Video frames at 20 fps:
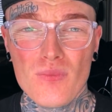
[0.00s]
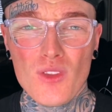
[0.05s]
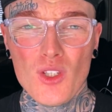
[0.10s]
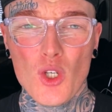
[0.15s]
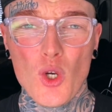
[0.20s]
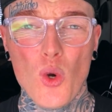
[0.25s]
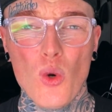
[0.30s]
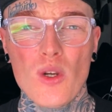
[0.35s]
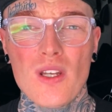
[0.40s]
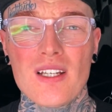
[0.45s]

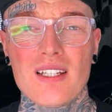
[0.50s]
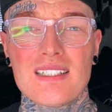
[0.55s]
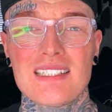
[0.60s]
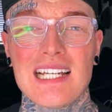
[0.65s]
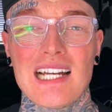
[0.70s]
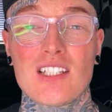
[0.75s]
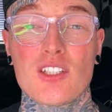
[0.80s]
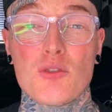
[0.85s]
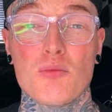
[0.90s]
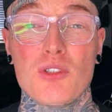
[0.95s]
Calling a
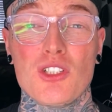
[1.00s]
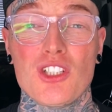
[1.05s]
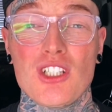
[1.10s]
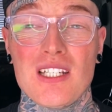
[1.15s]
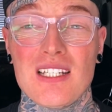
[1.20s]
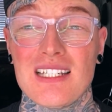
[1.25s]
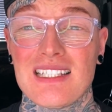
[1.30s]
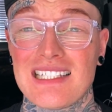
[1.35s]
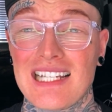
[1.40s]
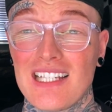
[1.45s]
tattoo
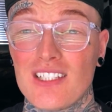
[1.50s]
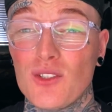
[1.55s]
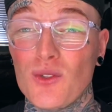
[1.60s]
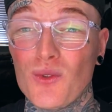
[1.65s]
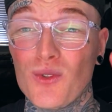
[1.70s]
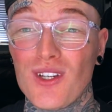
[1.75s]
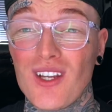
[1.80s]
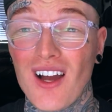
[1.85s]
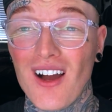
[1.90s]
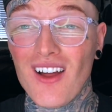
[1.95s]
machine a tattoo
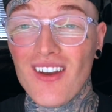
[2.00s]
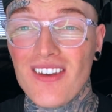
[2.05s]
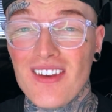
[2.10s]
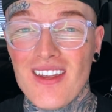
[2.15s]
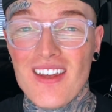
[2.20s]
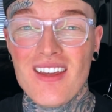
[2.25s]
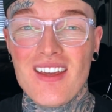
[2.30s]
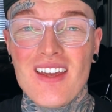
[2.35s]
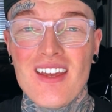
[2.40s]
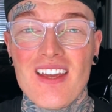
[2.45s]
gun
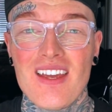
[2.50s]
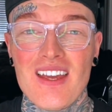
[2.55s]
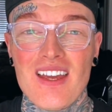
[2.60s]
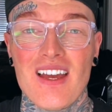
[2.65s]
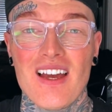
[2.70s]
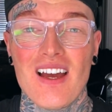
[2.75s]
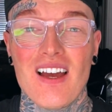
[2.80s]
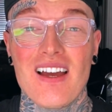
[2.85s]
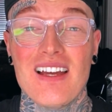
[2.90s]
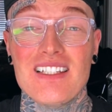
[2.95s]

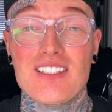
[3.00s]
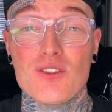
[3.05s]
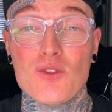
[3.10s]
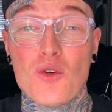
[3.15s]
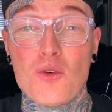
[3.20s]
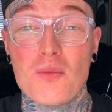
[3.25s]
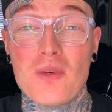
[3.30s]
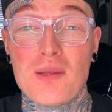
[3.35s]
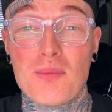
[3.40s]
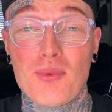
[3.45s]
is
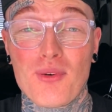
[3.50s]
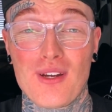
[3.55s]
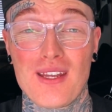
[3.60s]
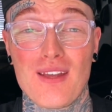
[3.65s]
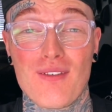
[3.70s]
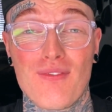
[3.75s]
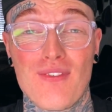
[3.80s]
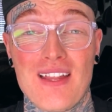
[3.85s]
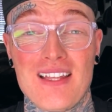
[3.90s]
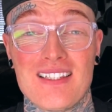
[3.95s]
normally pretty
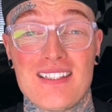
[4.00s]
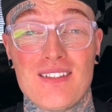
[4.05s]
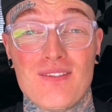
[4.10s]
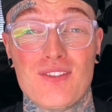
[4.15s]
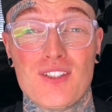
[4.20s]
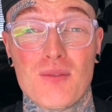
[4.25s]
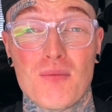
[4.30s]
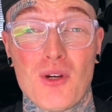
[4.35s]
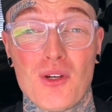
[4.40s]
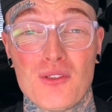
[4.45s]
offensive
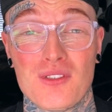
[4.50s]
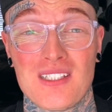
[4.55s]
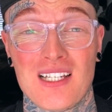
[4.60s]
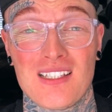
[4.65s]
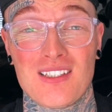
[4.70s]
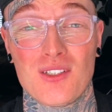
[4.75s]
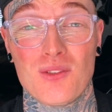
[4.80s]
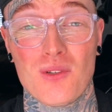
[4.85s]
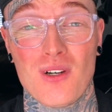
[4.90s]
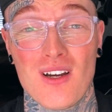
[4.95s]
to most
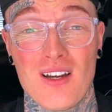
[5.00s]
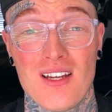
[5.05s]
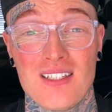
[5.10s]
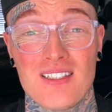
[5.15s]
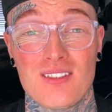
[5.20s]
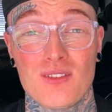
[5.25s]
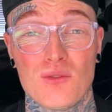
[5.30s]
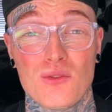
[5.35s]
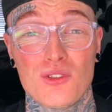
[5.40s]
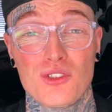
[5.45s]
tattoo
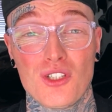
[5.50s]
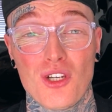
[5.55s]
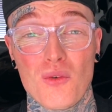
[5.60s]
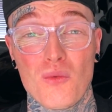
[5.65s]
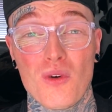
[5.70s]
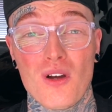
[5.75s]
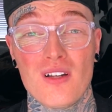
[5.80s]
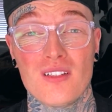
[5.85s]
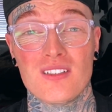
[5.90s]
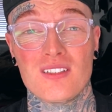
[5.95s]
artists. Also,
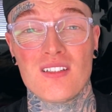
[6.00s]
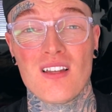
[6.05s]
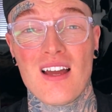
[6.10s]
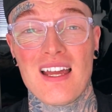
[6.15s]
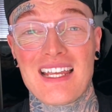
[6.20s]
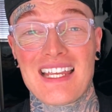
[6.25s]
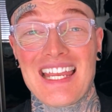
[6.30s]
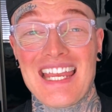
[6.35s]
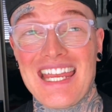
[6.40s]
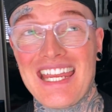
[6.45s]
words
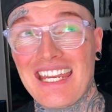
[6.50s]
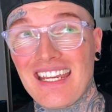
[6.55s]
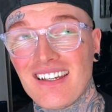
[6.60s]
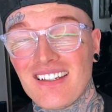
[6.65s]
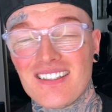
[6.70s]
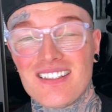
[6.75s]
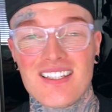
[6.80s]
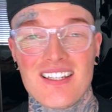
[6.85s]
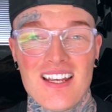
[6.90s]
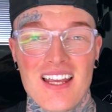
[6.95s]
like
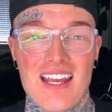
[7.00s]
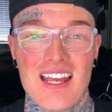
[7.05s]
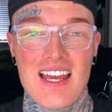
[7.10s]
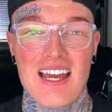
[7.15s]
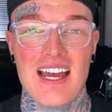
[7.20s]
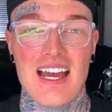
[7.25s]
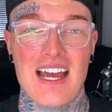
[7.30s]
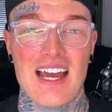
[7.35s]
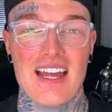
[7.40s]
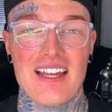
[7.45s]
inked
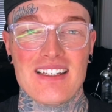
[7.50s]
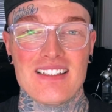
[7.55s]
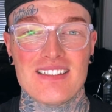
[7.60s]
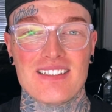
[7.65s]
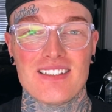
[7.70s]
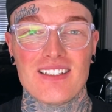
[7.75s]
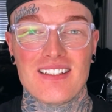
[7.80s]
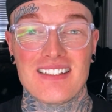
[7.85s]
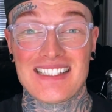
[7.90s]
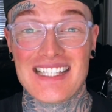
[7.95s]

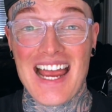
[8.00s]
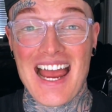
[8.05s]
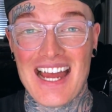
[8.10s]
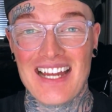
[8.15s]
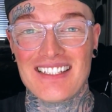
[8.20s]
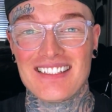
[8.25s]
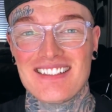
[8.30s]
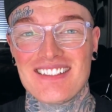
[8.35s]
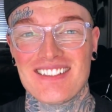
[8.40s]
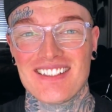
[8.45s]
and
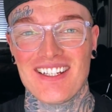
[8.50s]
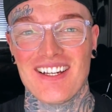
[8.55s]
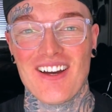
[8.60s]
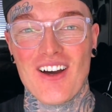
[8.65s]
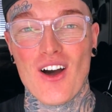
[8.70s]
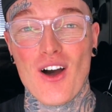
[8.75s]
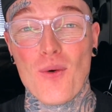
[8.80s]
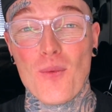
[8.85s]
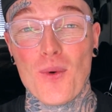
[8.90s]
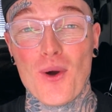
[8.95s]
tats
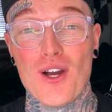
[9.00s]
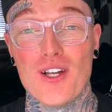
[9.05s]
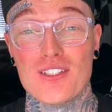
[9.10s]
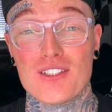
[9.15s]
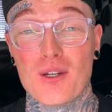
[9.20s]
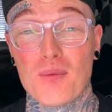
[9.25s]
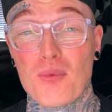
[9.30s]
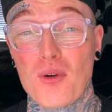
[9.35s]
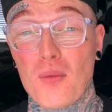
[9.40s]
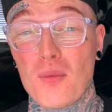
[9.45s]
are words
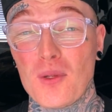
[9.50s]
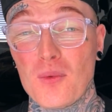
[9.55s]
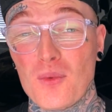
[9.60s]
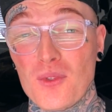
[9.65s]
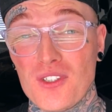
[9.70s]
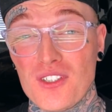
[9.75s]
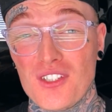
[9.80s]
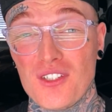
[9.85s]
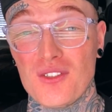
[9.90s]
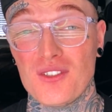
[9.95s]
I probably
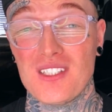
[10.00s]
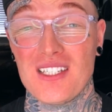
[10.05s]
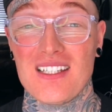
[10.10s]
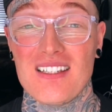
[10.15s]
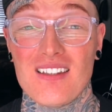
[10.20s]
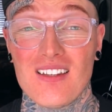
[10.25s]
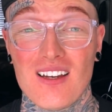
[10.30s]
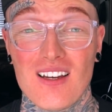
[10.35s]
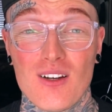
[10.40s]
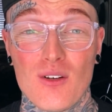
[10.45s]
wouldn't use
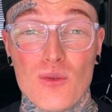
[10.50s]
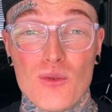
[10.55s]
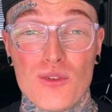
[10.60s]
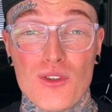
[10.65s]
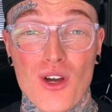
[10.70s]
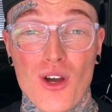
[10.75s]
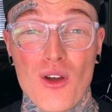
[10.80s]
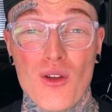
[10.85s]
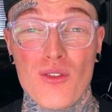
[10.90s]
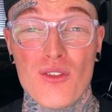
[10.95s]
either,
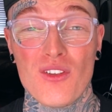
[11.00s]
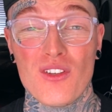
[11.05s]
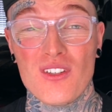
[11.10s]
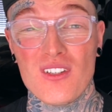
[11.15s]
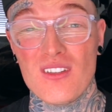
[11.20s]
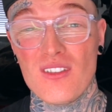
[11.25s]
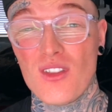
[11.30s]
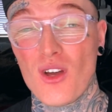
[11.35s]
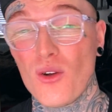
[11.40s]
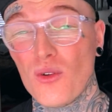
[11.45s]
although
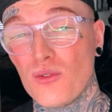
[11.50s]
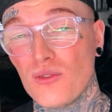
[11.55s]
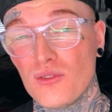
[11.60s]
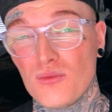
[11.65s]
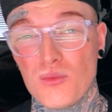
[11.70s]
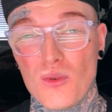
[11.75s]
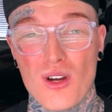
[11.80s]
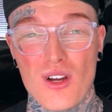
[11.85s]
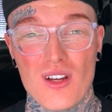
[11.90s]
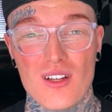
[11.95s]
those
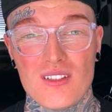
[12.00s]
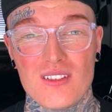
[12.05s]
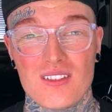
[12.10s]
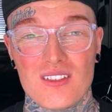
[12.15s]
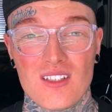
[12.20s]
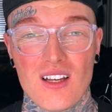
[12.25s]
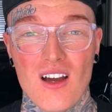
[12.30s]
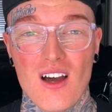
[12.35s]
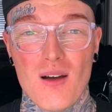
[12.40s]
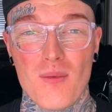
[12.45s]

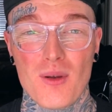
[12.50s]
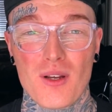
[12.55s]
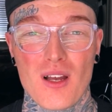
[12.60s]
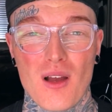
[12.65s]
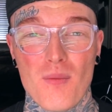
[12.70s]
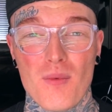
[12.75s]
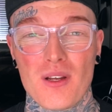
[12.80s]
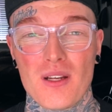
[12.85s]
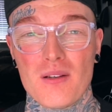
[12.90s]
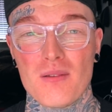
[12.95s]
words are
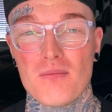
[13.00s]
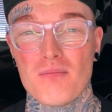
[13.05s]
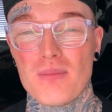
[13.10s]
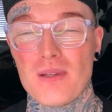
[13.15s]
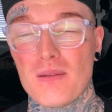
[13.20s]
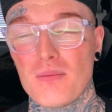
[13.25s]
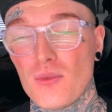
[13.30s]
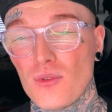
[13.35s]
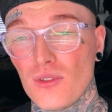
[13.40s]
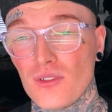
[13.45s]
becoming a
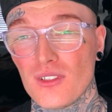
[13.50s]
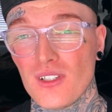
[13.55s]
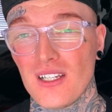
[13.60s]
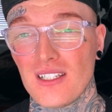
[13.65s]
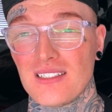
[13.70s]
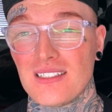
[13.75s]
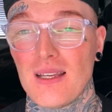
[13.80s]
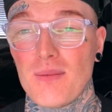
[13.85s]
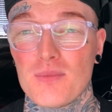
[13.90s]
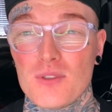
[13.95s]
bit more
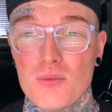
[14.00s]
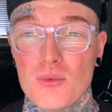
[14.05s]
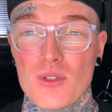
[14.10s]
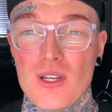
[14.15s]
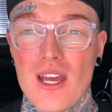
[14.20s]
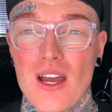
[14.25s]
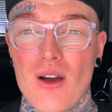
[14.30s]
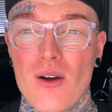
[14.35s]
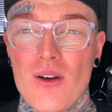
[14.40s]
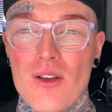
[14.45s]
acceptable
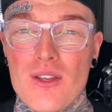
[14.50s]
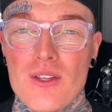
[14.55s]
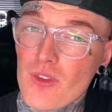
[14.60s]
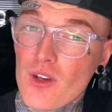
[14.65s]
now.